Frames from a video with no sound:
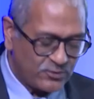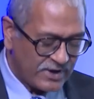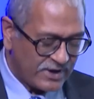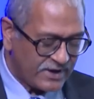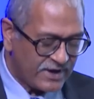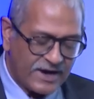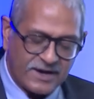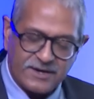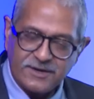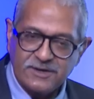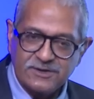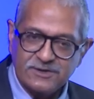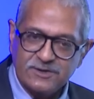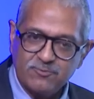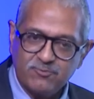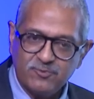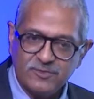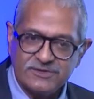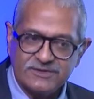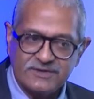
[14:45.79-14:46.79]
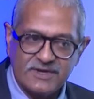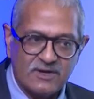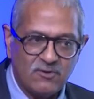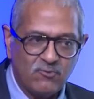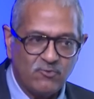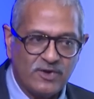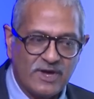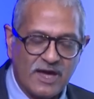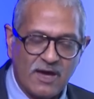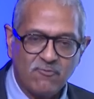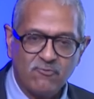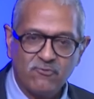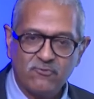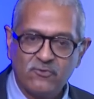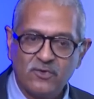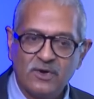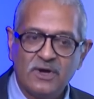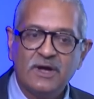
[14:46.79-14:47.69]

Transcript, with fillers: we are an anti-ship missile we have